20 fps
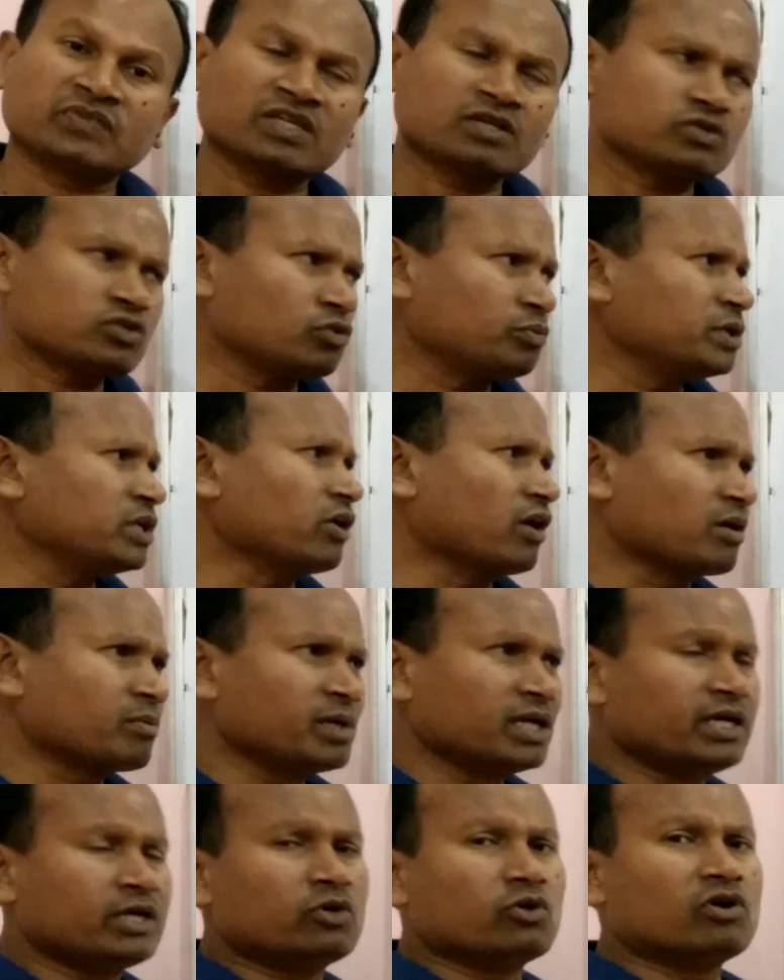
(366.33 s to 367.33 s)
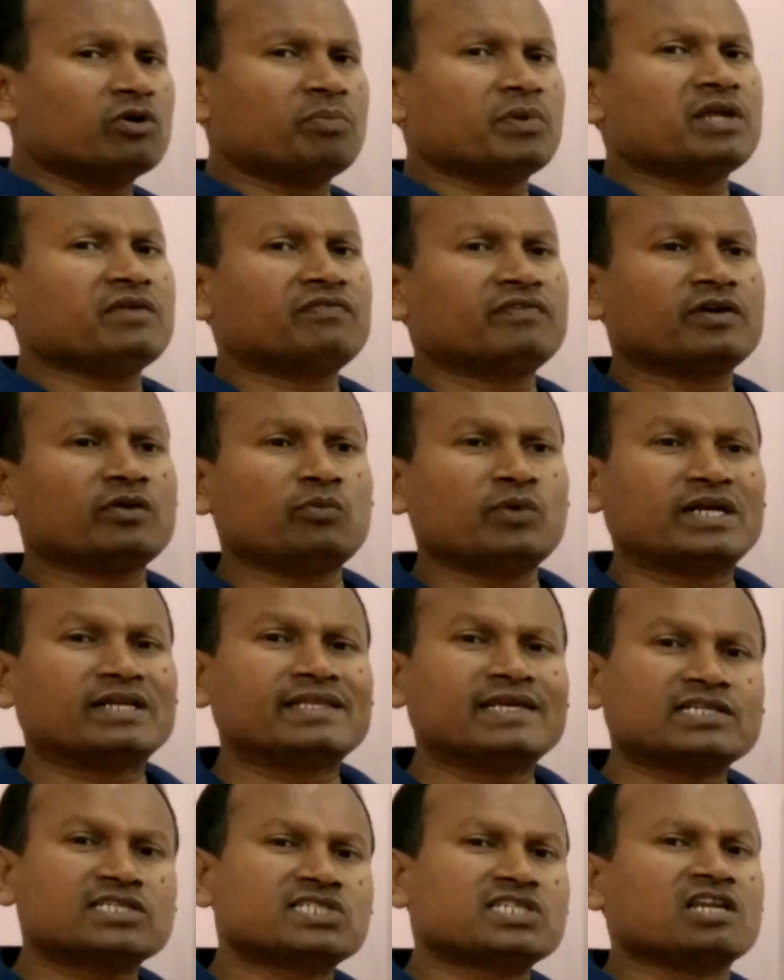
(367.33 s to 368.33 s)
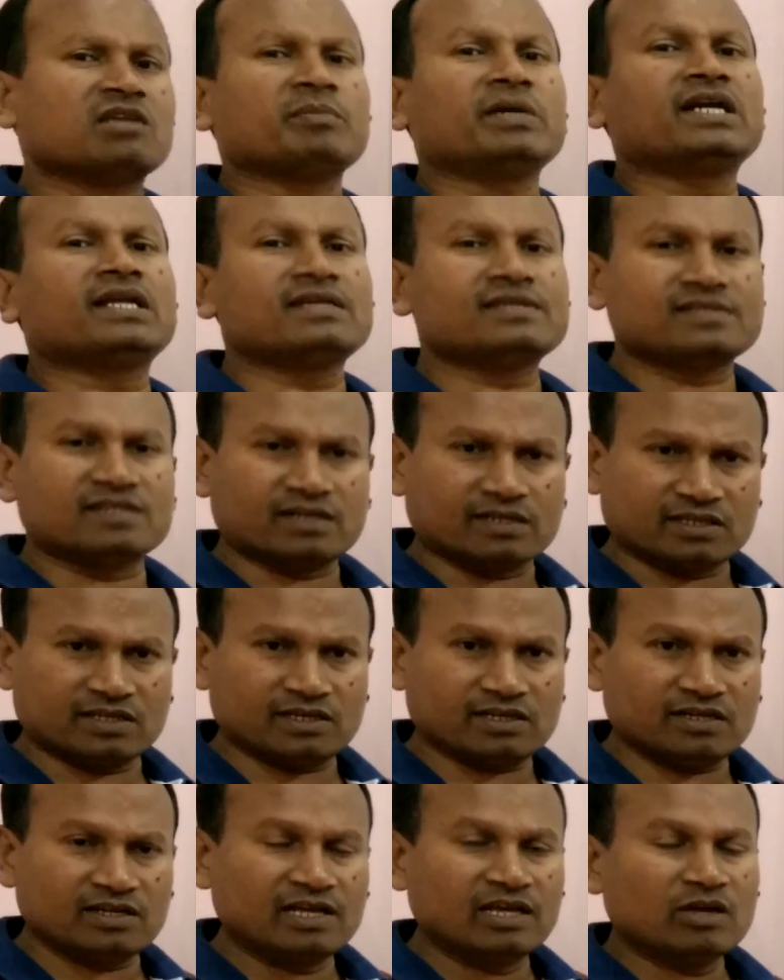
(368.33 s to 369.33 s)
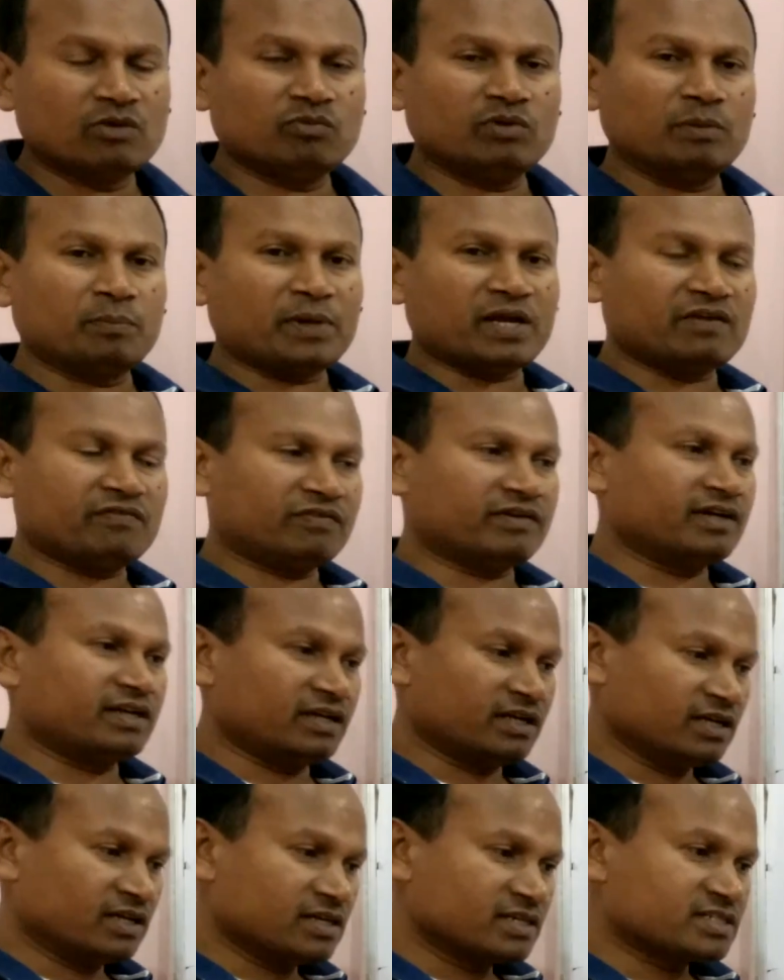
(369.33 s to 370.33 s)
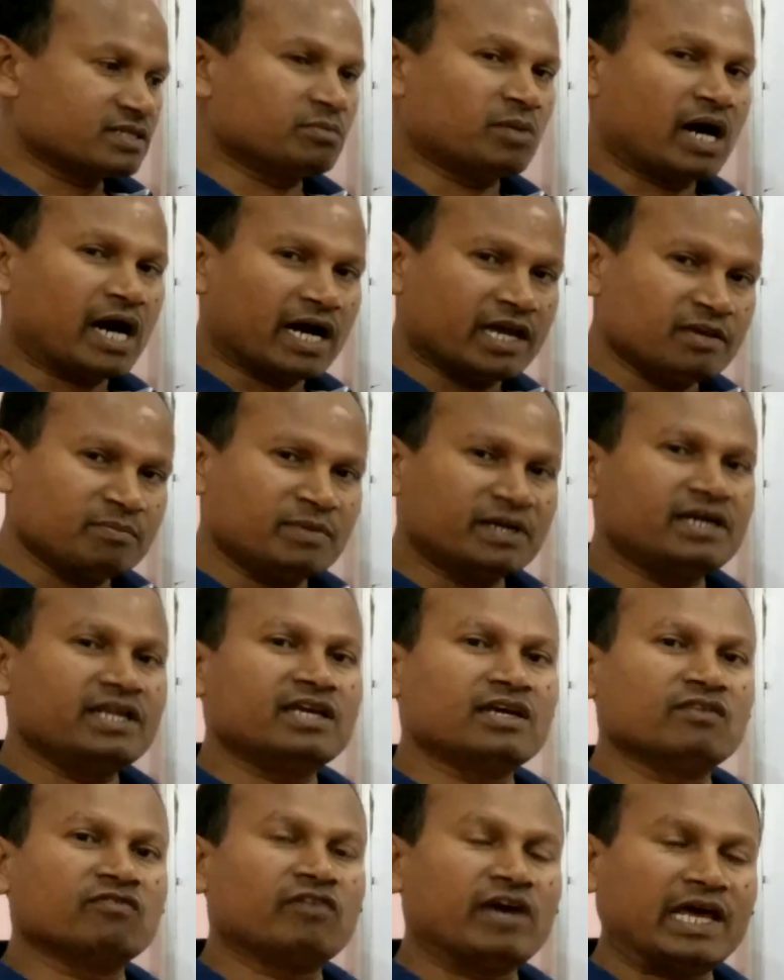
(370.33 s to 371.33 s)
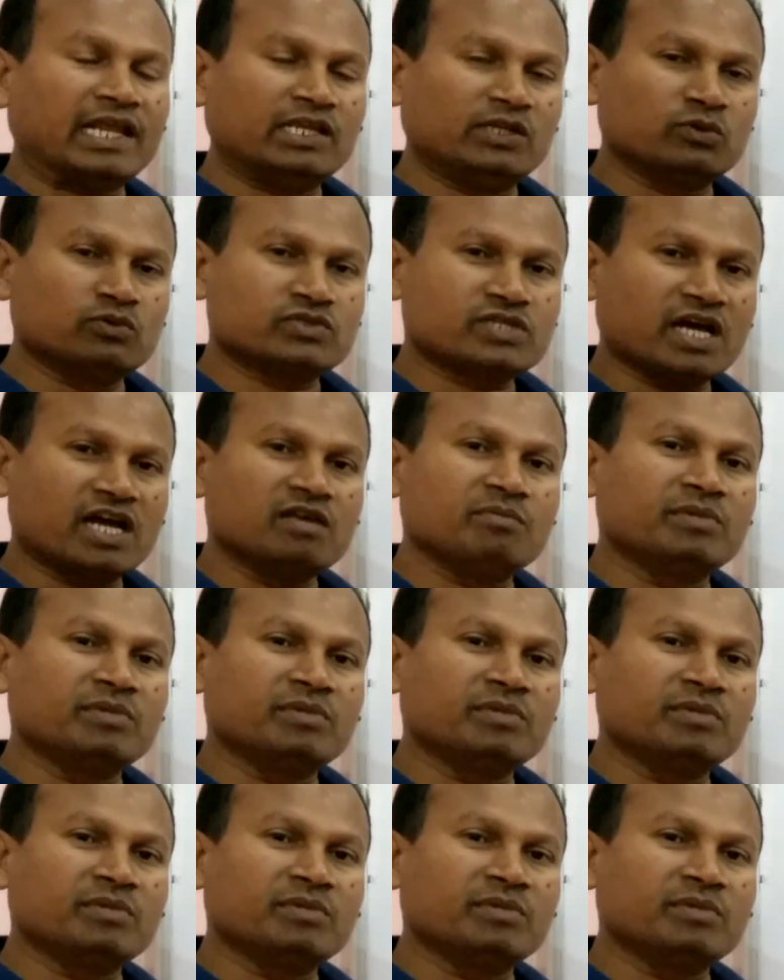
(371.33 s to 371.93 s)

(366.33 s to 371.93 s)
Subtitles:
So we normally don't prefer where the extremities are there. We prefer some high medium values